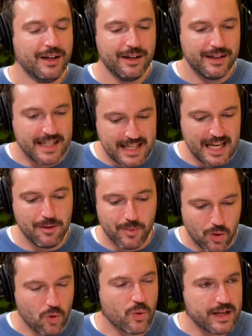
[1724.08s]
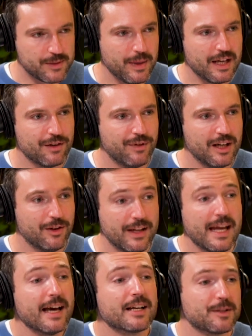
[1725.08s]
the team always being available,
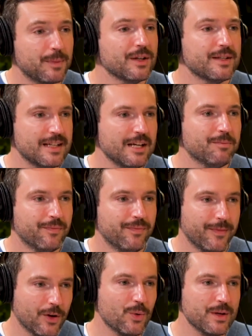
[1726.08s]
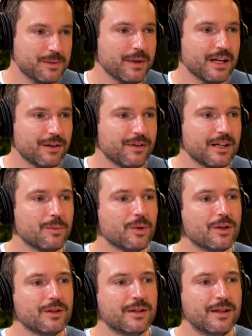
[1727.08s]
the expert team always being
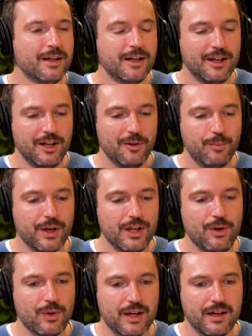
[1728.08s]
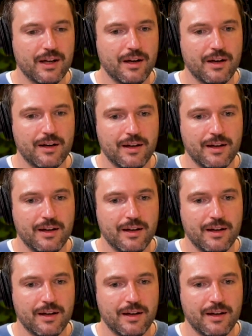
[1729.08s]
available, but you can